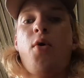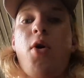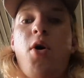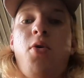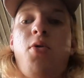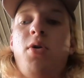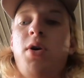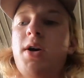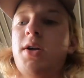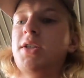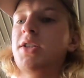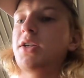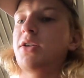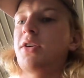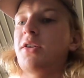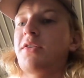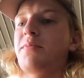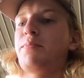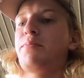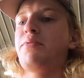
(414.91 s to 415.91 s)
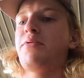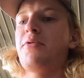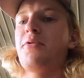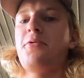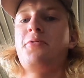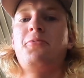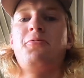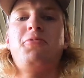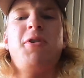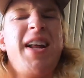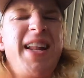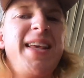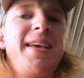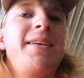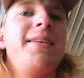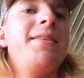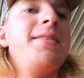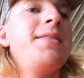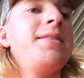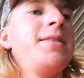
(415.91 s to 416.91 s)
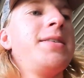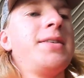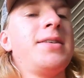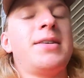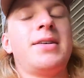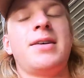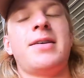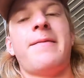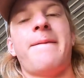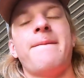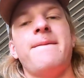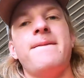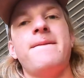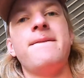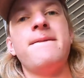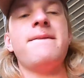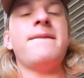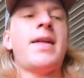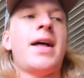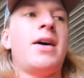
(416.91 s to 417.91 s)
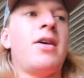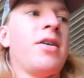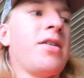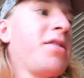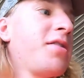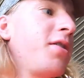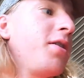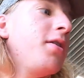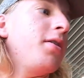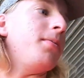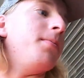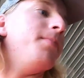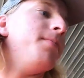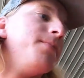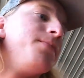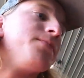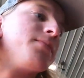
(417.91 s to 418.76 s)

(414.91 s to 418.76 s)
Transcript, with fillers: Woo! She looks pretty. Mm, that looks good. A